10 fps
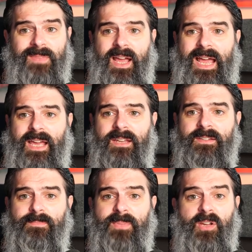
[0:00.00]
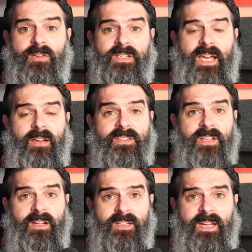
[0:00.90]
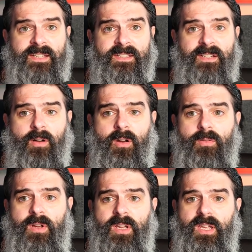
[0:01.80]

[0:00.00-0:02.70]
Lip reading: and because count started at 0,